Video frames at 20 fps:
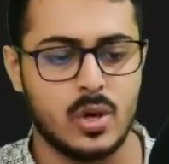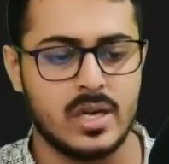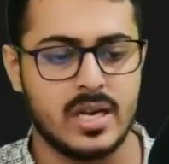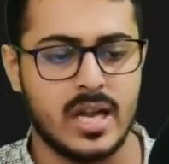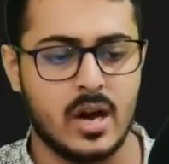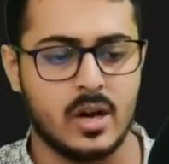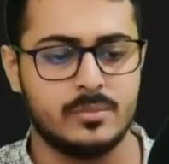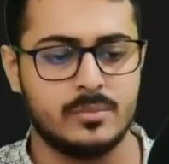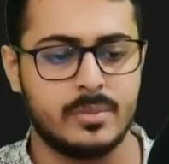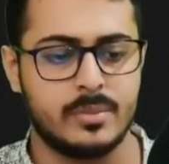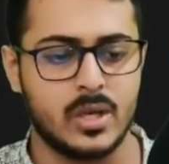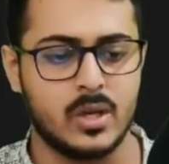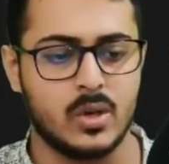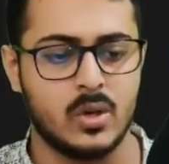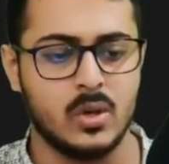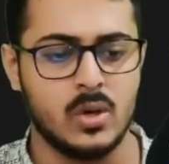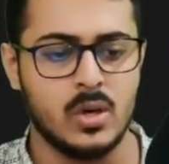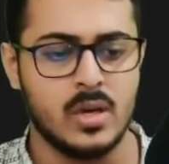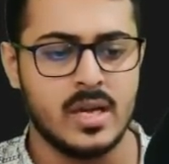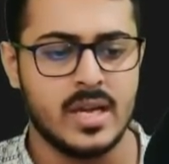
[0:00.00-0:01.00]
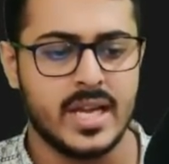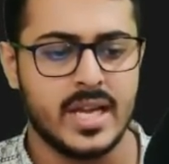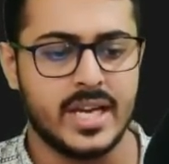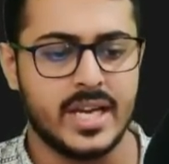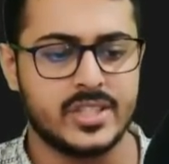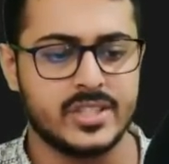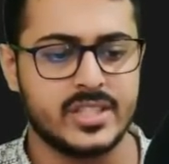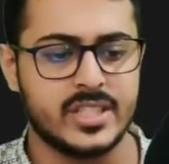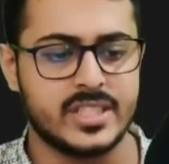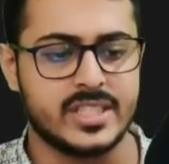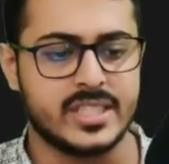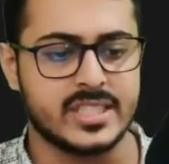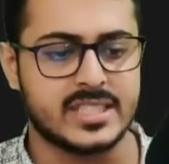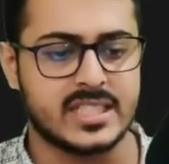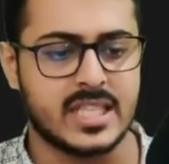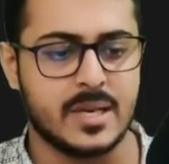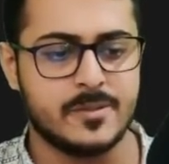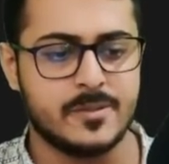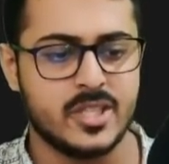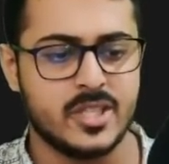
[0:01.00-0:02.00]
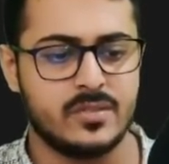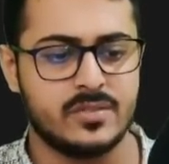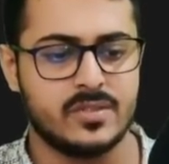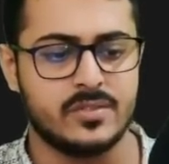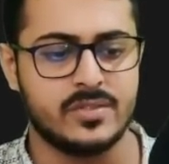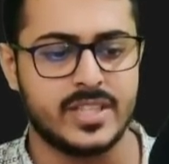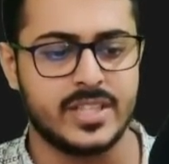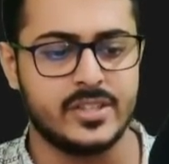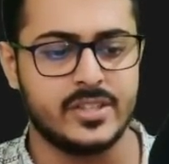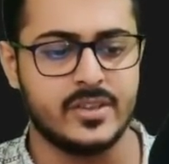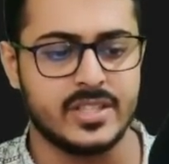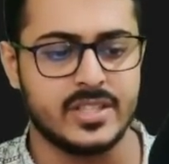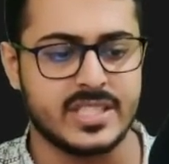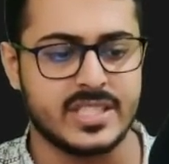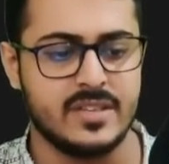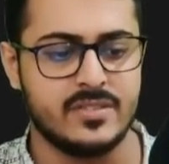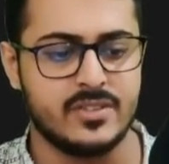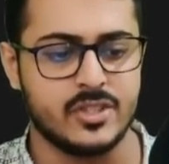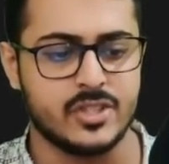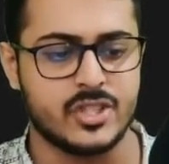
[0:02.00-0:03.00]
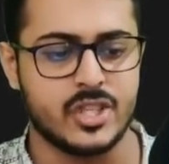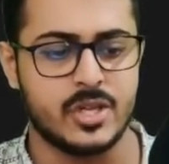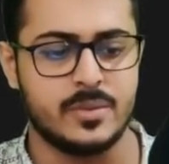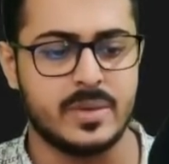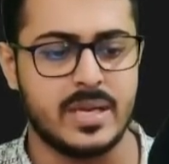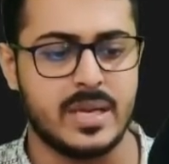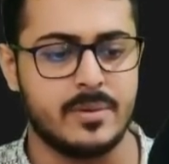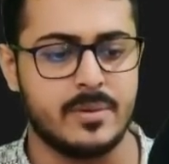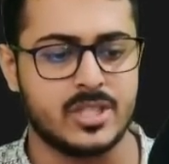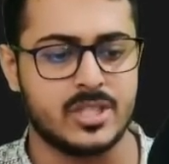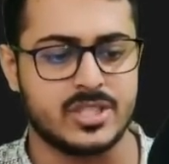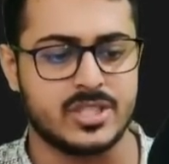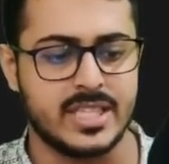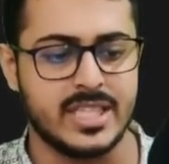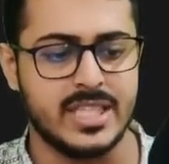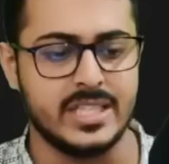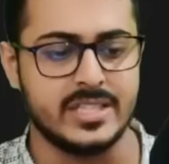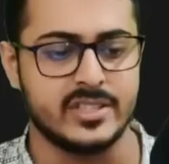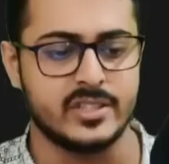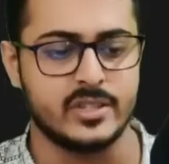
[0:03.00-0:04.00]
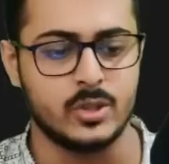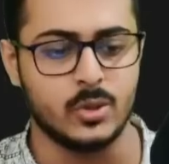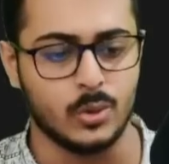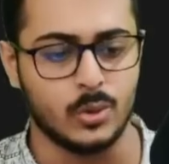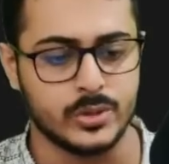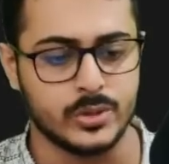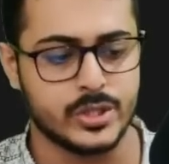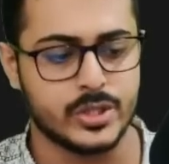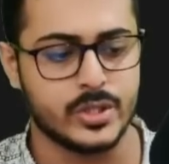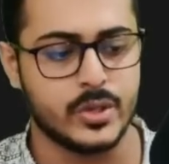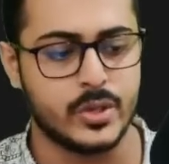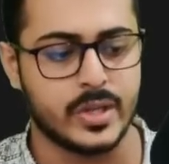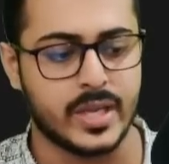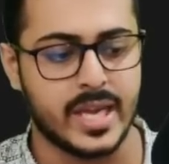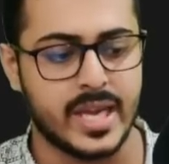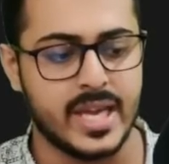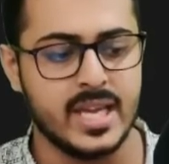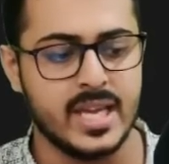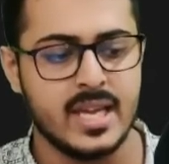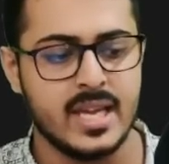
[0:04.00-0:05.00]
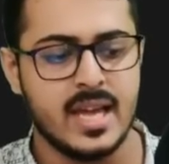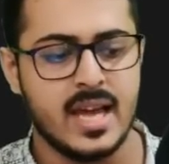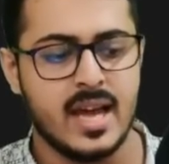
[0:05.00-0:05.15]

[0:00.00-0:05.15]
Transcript: down below into the description of the video itself. You should be able to see notes. Okay.